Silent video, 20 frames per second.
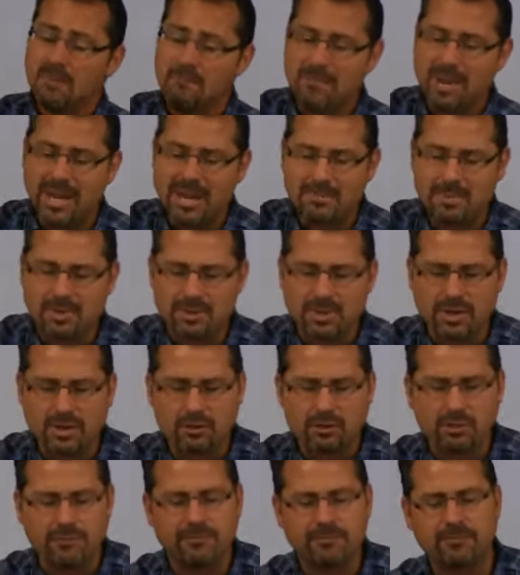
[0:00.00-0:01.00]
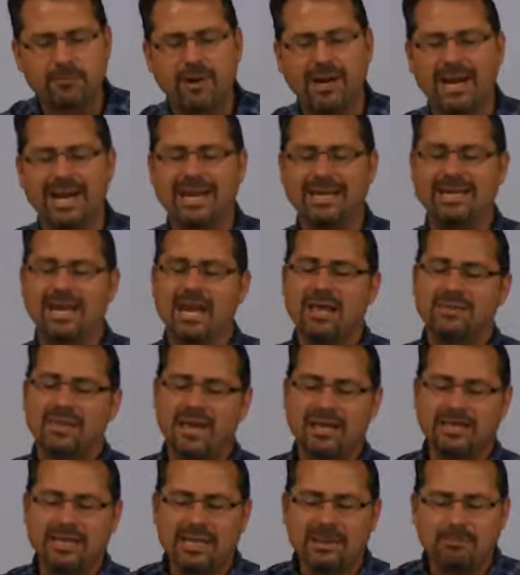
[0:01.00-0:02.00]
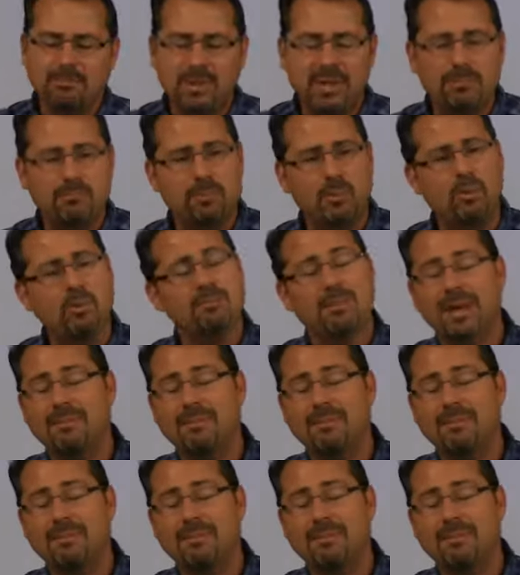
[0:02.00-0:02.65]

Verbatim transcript: Maybe they're afraid. They need people,